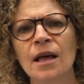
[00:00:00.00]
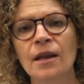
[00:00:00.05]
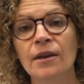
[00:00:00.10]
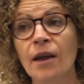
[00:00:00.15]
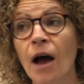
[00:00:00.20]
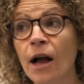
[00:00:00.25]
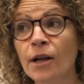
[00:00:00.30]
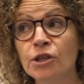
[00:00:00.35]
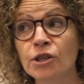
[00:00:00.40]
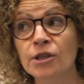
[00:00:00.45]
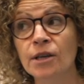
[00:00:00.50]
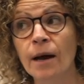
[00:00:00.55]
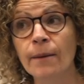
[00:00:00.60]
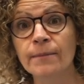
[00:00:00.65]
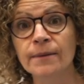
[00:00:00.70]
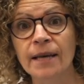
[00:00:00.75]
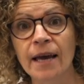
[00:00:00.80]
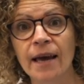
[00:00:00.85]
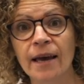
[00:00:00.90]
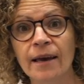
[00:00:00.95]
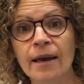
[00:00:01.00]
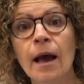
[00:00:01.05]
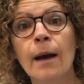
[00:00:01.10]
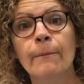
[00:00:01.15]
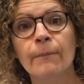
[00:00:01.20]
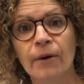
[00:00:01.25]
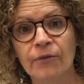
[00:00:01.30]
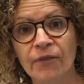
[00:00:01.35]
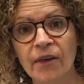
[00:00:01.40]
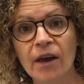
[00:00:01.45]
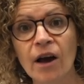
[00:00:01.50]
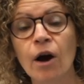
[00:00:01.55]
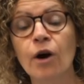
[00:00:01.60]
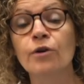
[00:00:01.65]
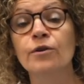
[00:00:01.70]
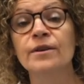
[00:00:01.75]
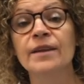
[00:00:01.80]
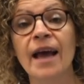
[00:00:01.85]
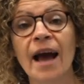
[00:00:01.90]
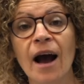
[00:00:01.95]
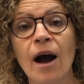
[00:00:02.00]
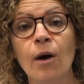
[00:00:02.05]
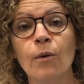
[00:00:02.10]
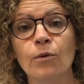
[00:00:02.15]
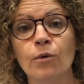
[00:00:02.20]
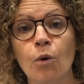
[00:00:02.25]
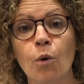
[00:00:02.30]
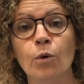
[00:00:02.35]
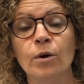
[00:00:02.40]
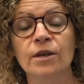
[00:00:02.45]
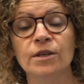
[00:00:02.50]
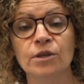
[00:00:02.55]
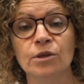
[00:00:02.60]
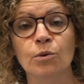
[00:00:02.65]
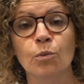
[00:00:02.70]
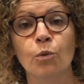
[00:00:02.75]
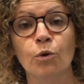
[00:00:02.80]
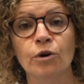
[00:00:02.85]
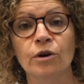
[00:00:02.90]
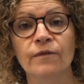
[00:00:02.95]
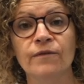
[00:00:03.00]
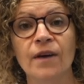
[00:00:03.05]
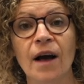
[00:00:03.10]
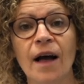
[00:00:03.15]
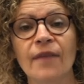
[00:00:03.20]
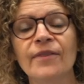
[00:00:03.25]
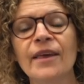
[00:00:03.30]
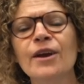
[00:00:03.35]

Not someday, but they are now, according to the Word of God.